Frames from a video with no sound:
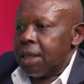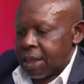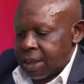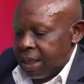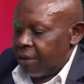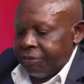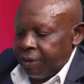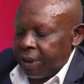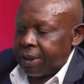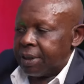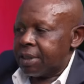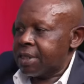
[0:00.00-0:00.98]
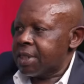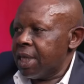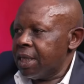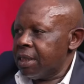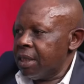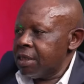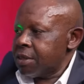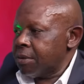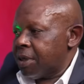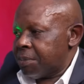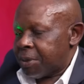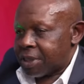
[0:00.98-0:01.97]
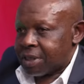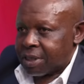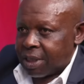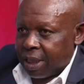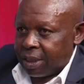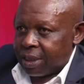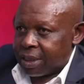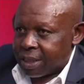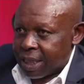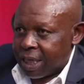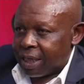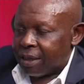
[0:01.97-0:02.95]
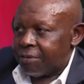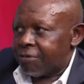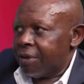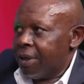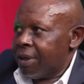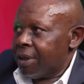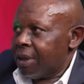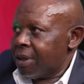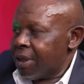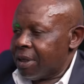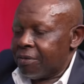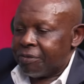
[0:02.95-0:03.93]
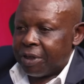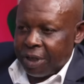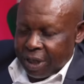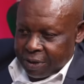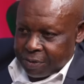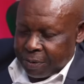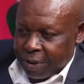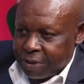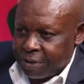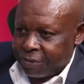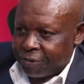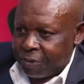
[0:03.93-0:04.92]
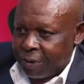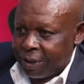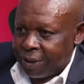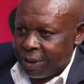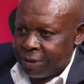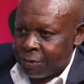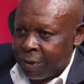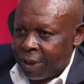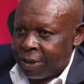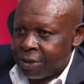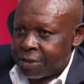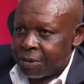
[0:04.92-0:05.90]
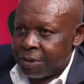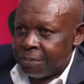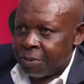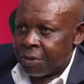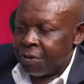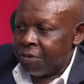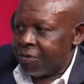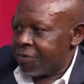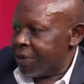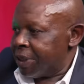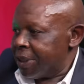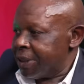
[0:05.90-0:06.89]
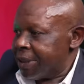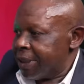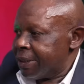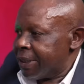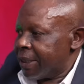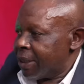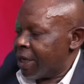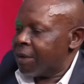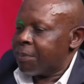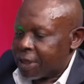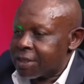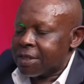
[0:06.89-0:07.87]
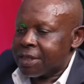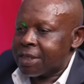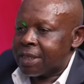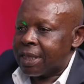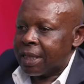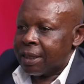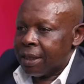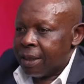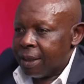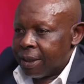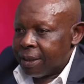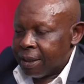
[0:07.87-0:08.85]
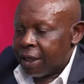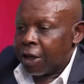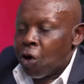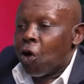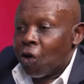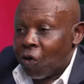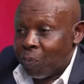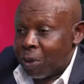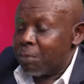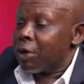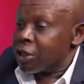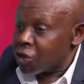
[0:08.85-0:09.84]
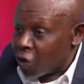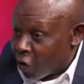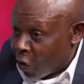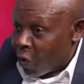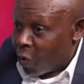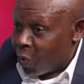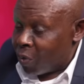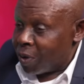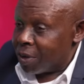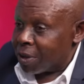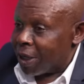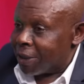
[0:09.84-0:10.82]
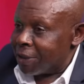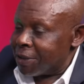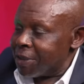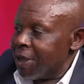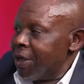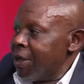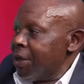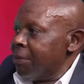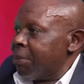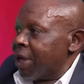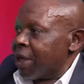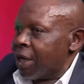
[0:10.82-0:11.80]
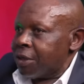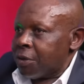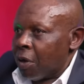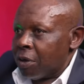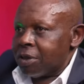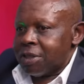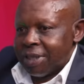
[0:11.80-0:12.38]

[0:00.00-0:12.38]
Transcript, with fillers: Yes, definitely. The state needs to capacitate itself. And there are various ways of doing that. One is to improve the, the, the, the capacity, the, the economy must grow, right? But I don't